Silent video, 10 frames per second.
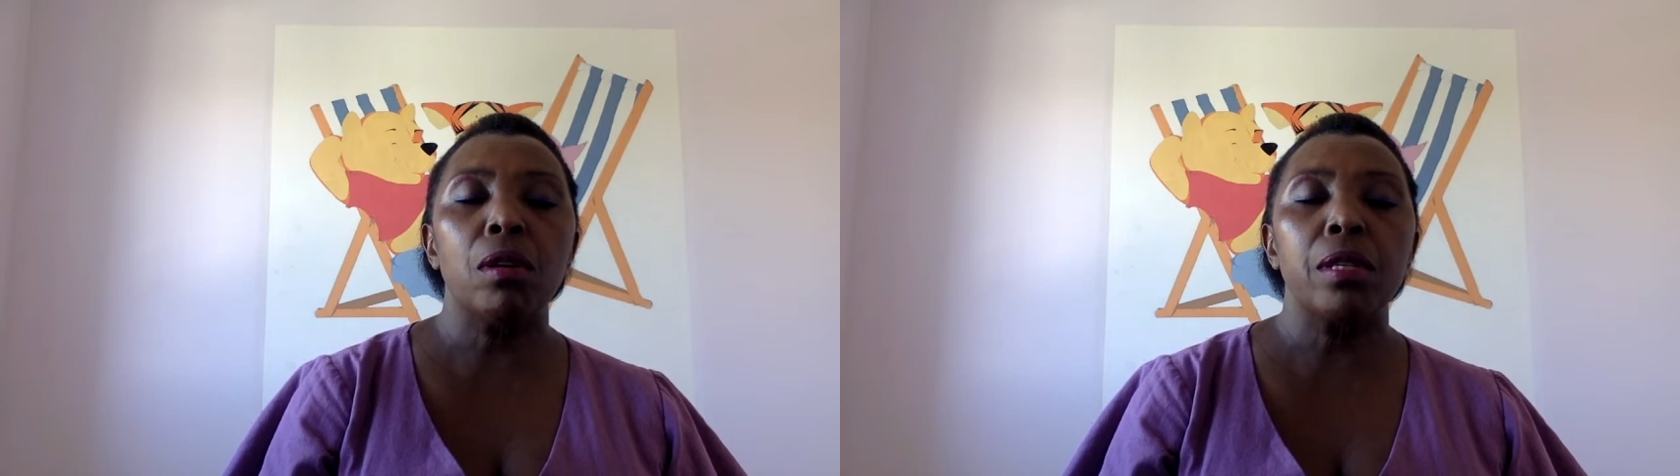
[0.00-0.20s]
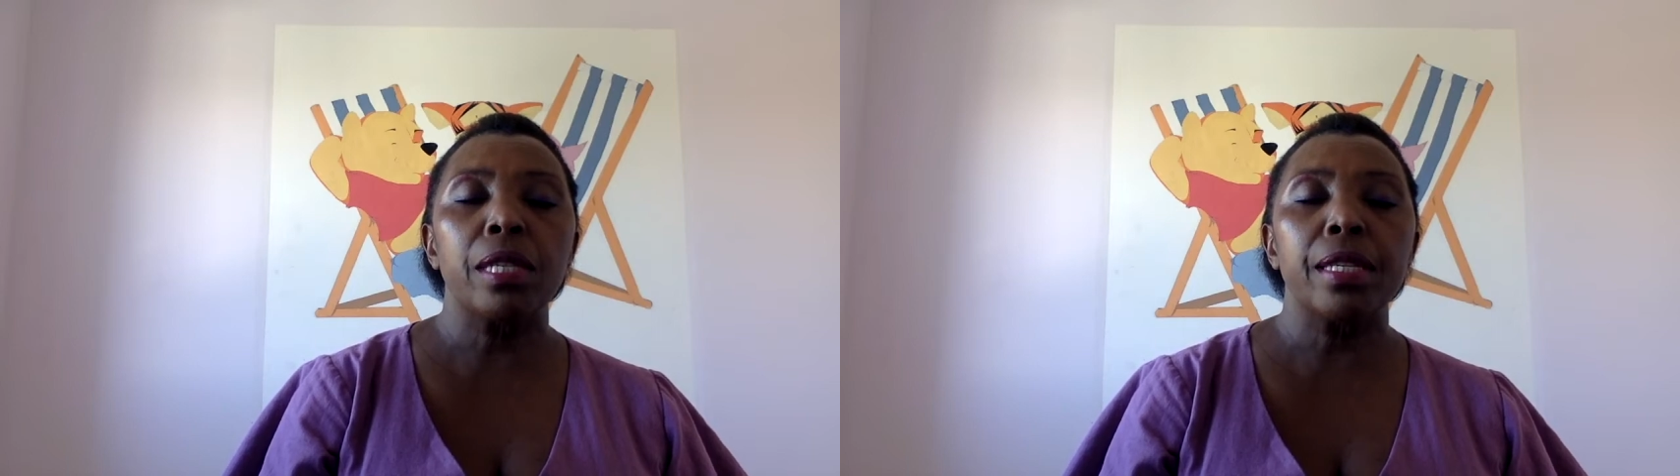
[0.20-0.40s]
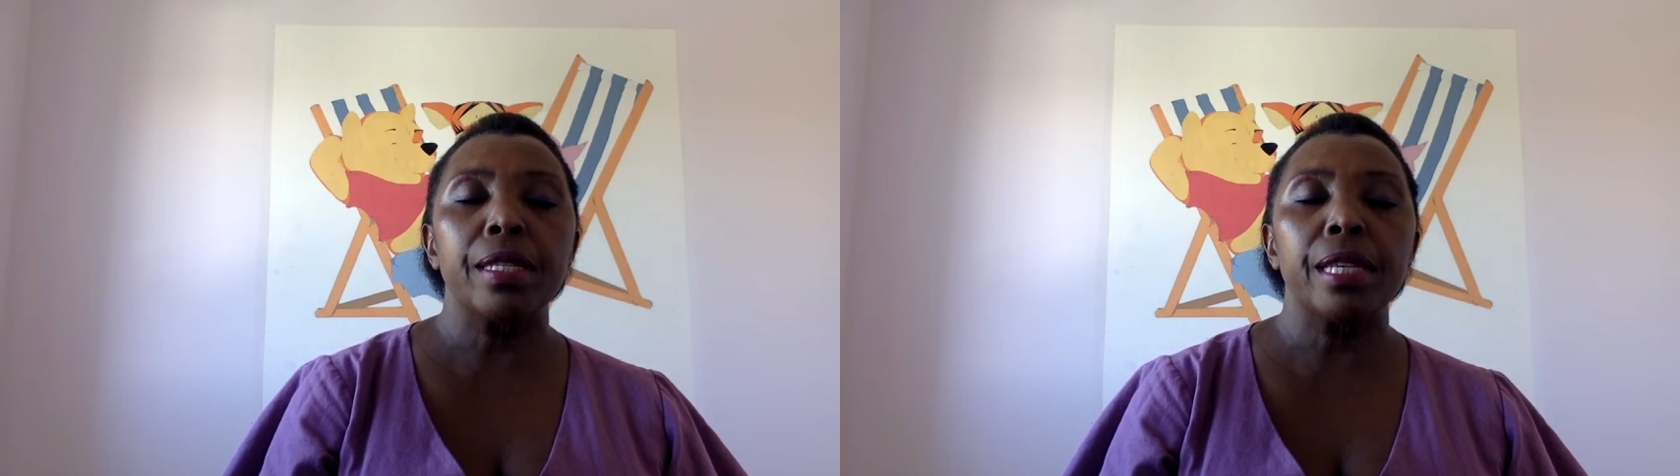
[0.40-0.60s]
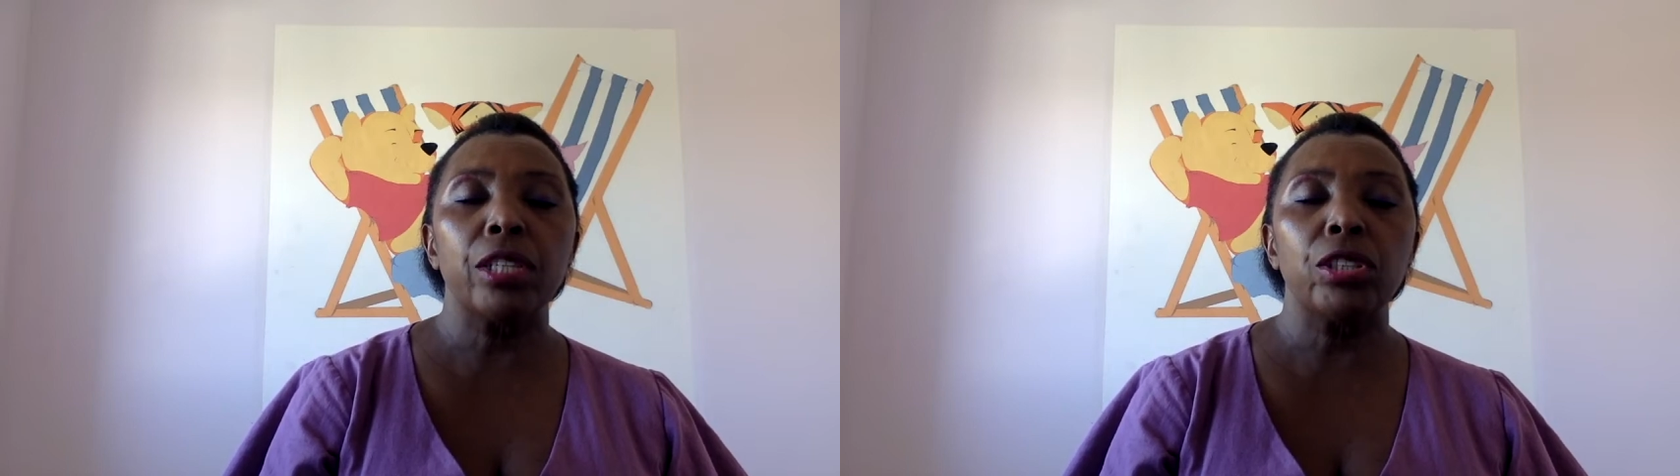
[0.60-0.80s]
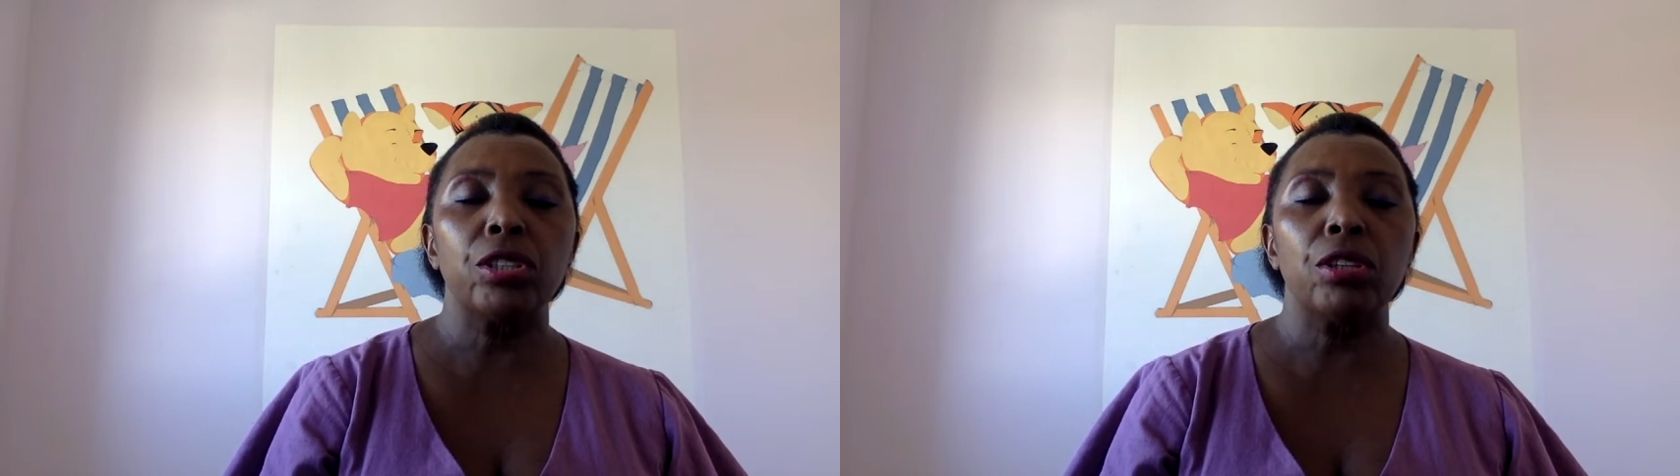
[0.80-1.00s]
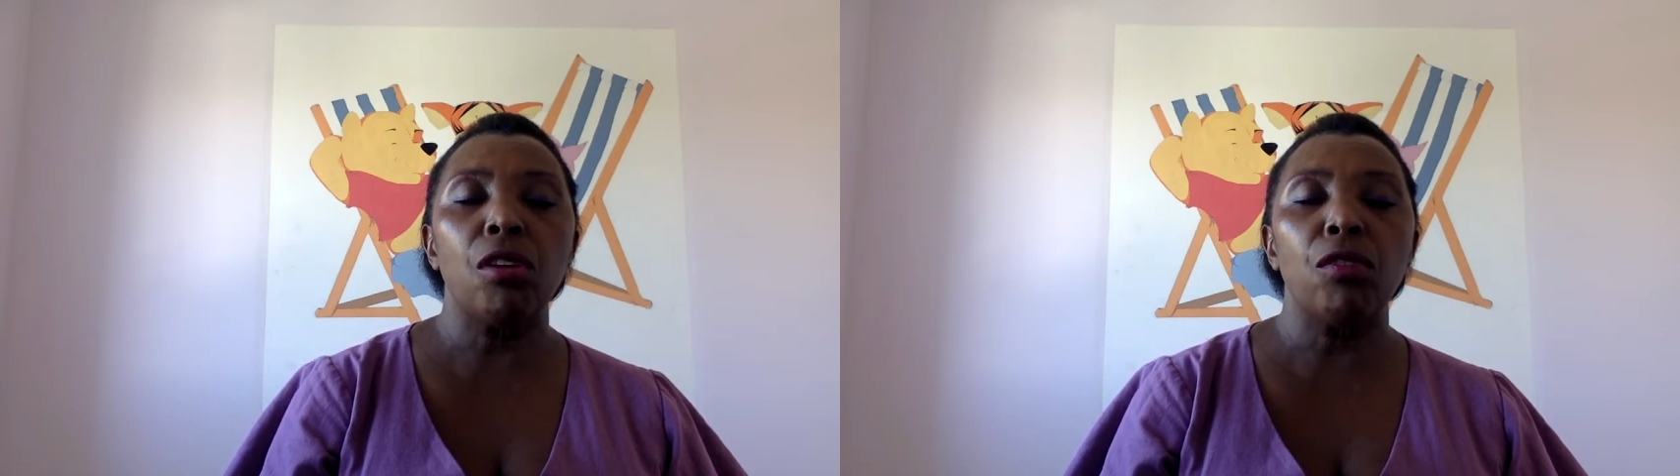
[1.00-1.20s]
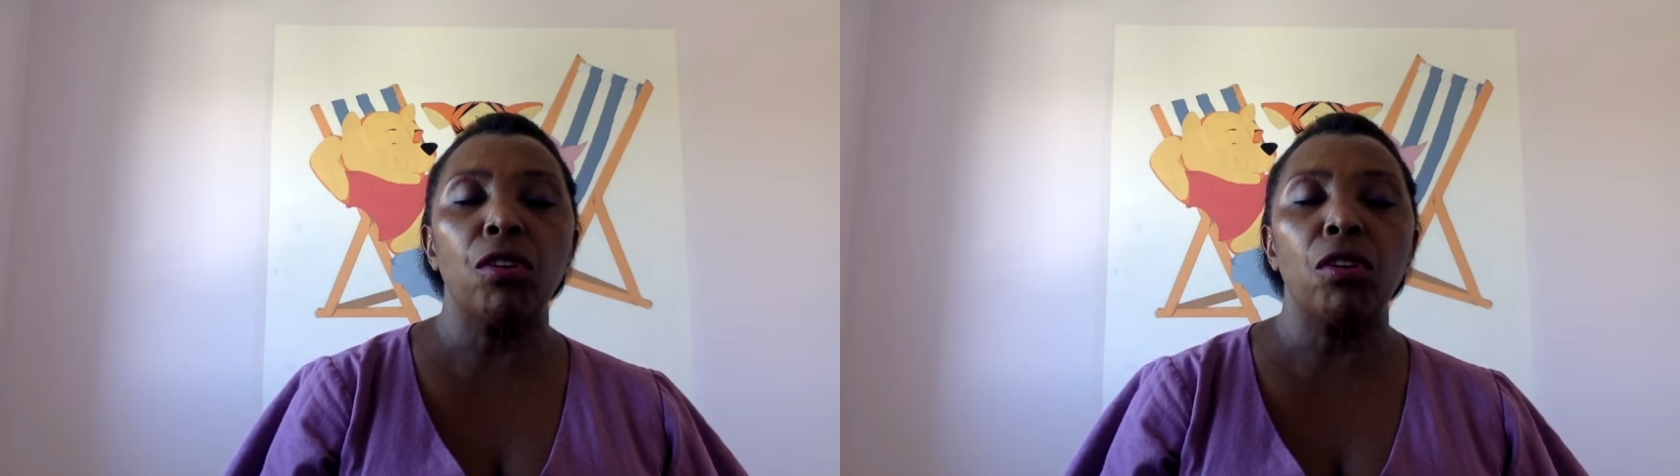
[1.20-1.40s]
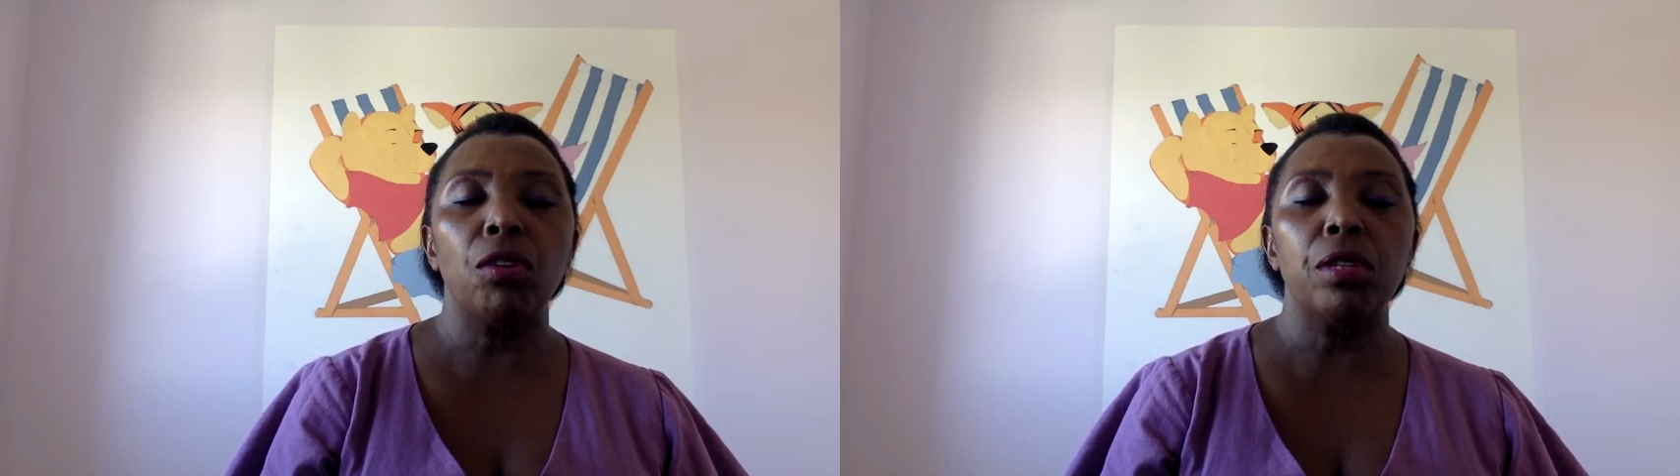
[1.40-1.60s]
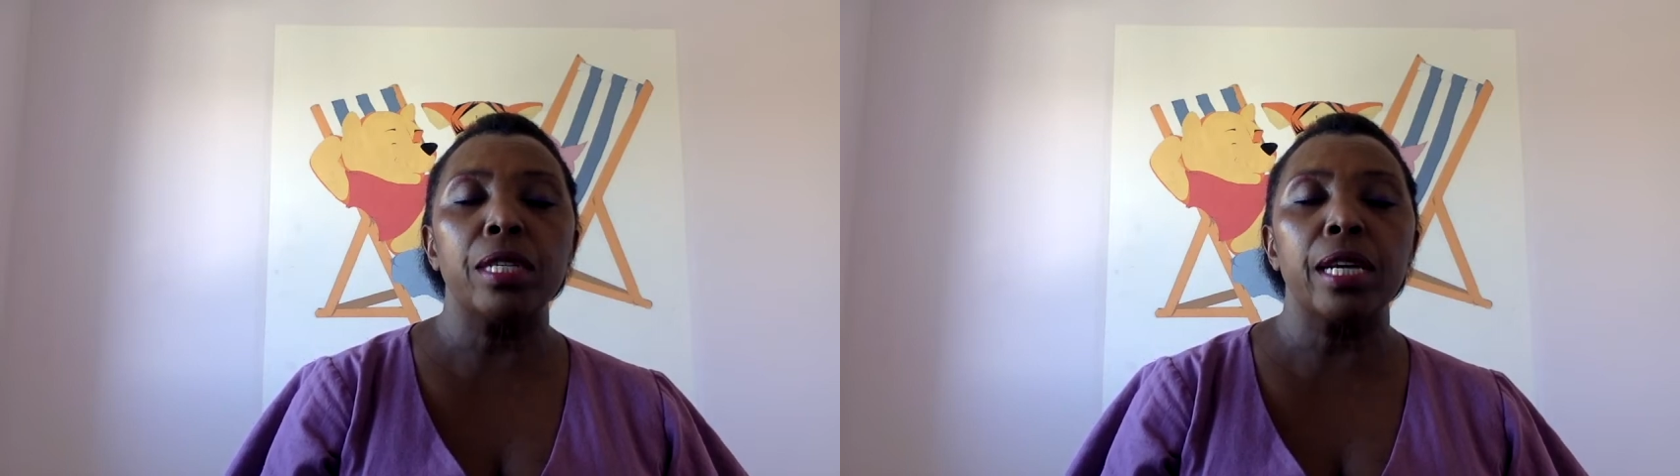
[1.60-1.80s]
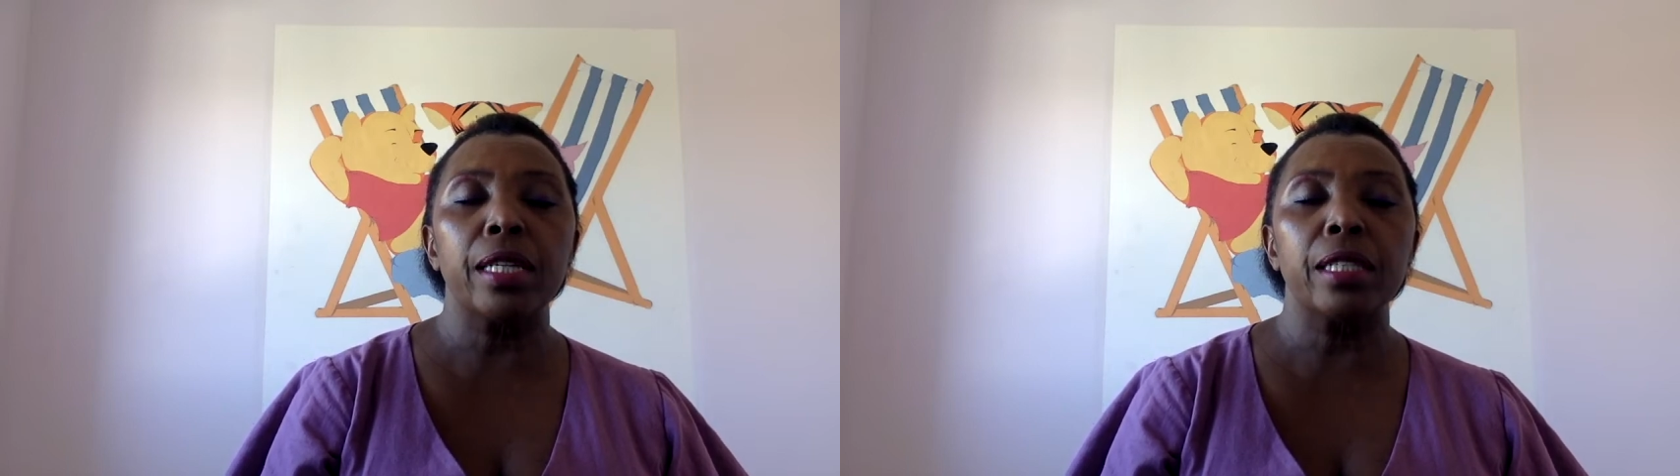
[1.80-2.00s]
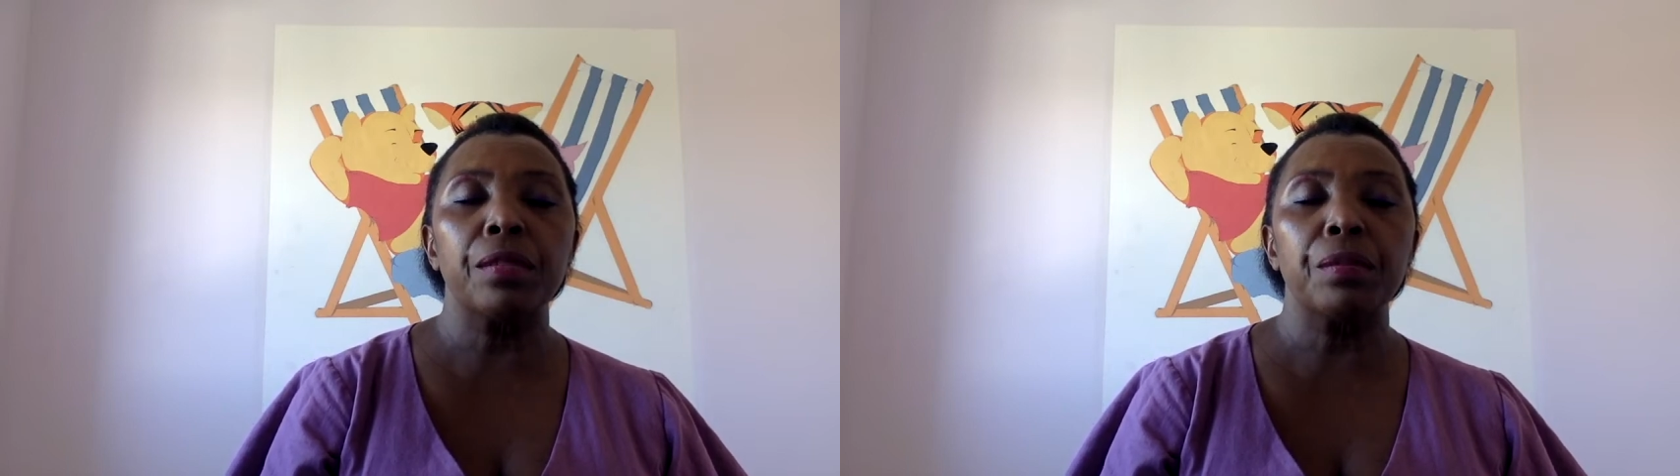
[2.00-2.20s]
sensation of contact